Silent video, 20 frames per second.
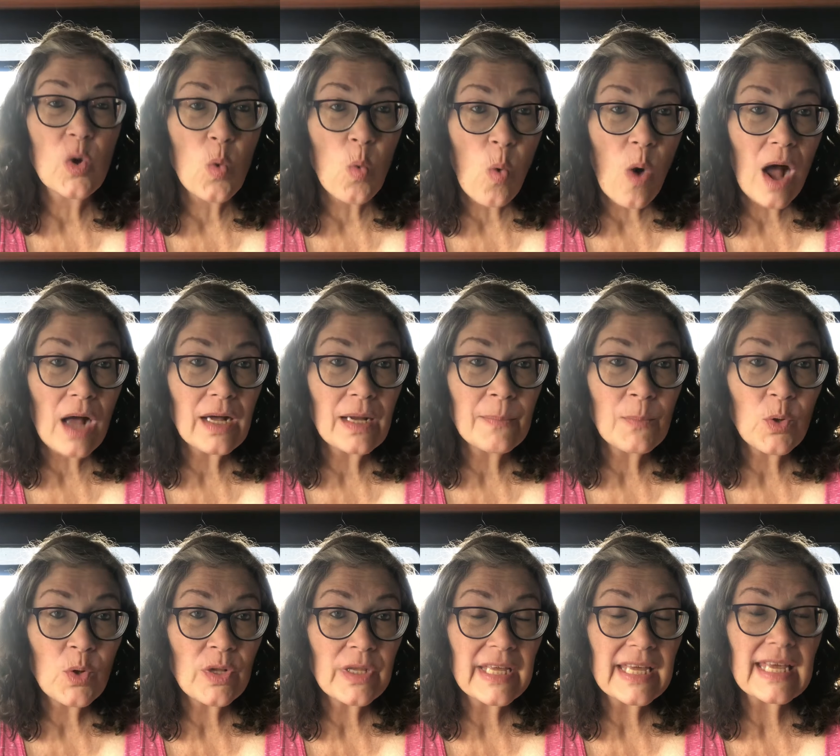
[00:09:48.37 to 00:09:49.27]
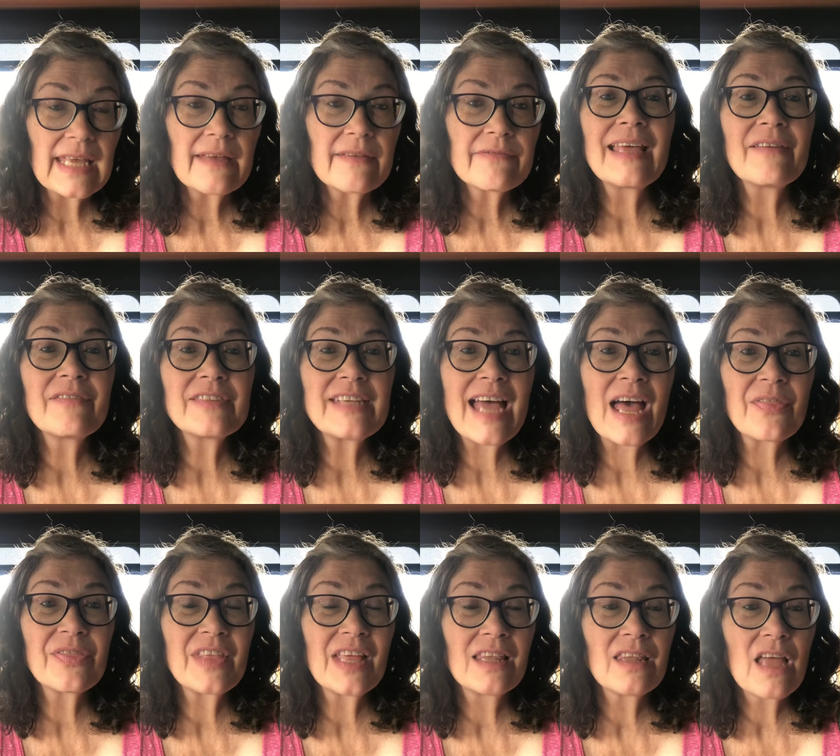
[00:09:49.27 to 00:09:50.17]
guacamole, left
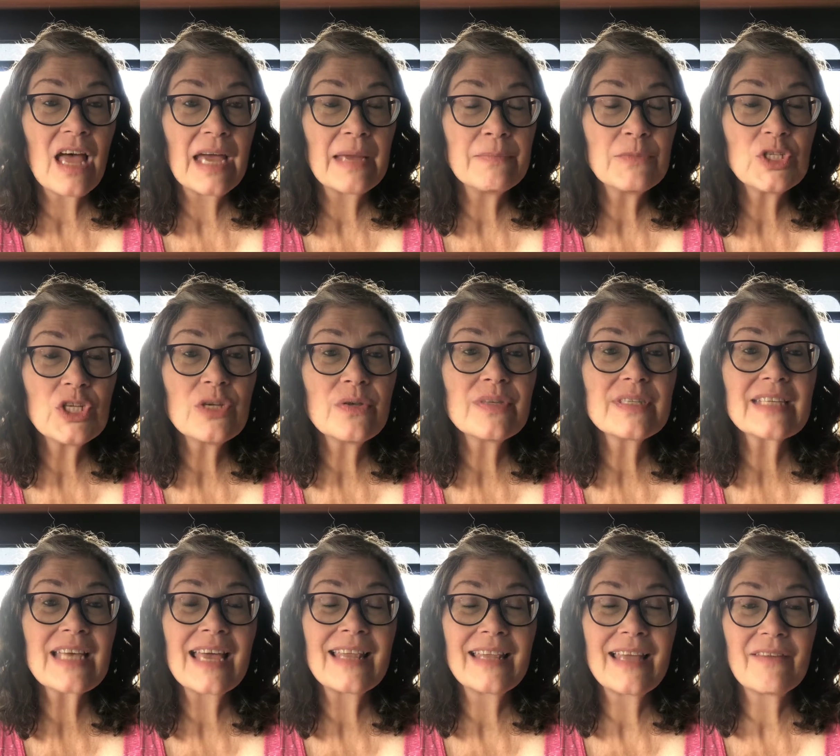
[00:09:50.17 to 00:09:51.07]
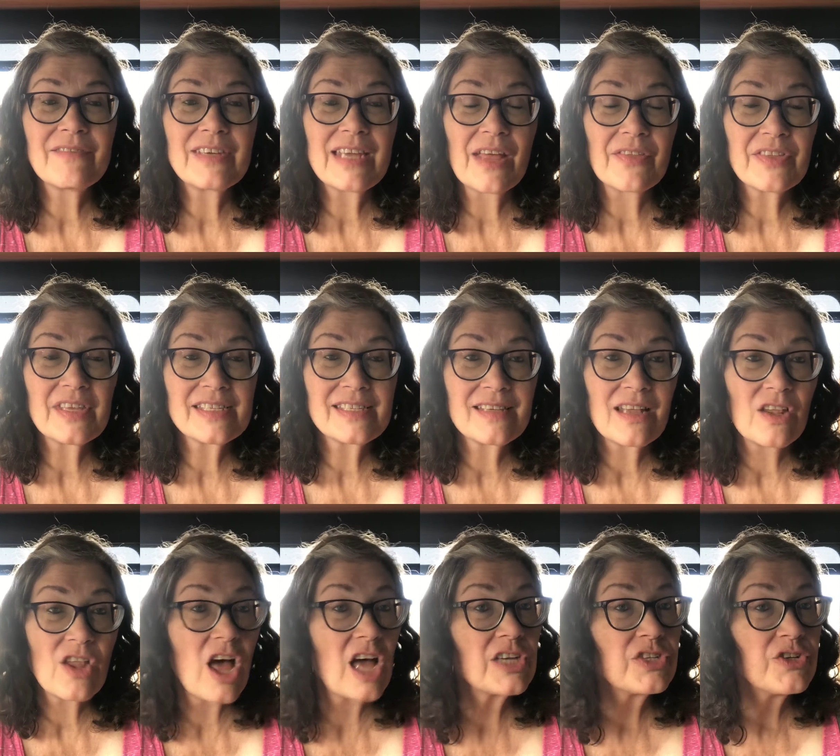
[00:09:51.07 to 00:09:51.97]
out the lime juice, I left out the
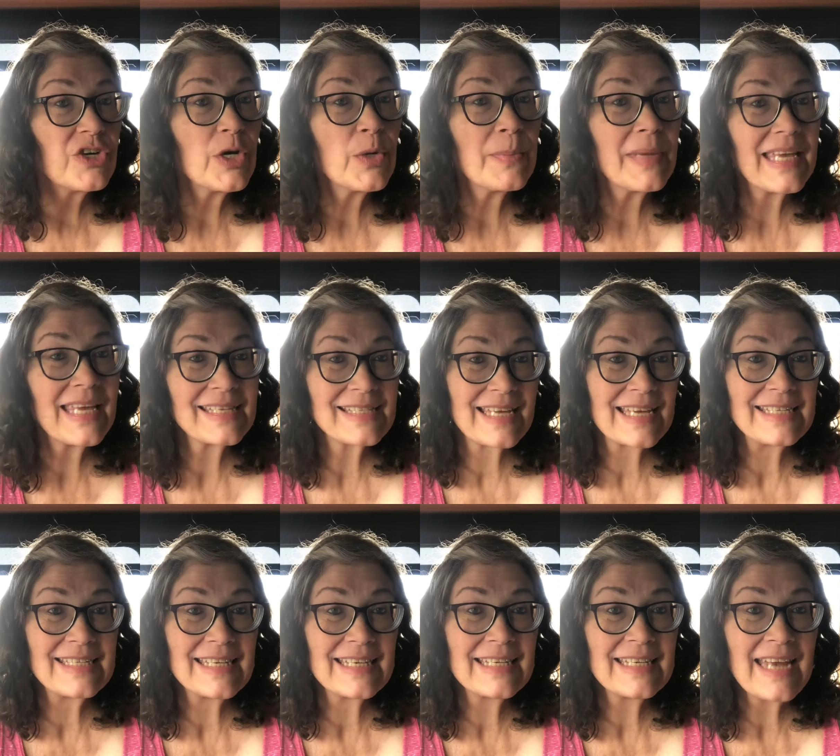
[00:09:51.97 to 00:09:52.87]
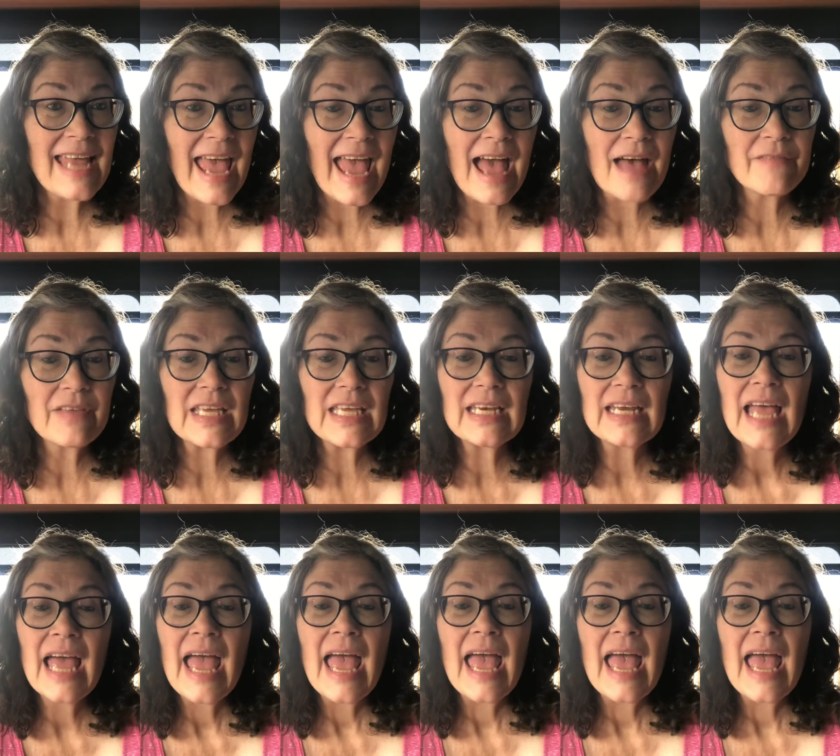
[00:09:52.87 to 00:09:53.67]
cilantro because I didn't have it,